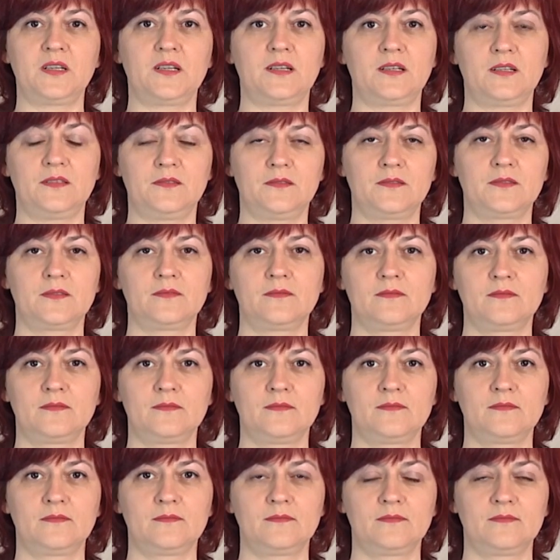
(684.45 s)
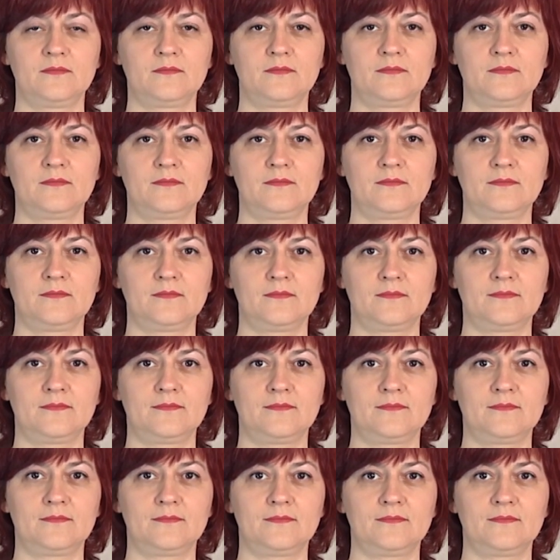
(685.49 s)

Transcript: And thanks for watching.